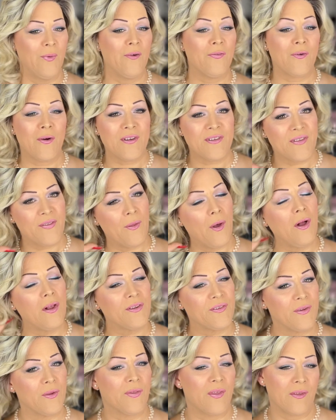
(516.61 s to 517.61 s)
Of course,
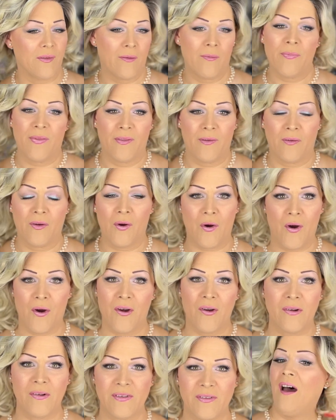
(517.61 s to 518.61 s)
also the
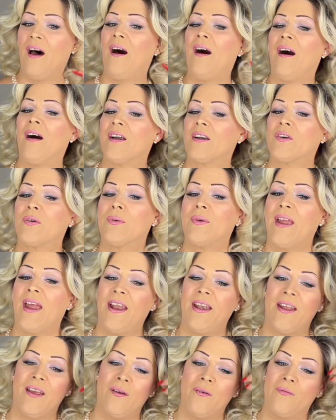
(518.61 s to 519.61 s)
curls are
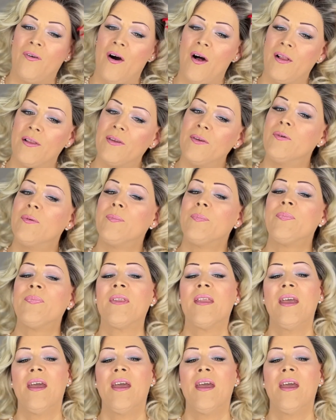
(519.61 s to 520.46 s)
creating volume,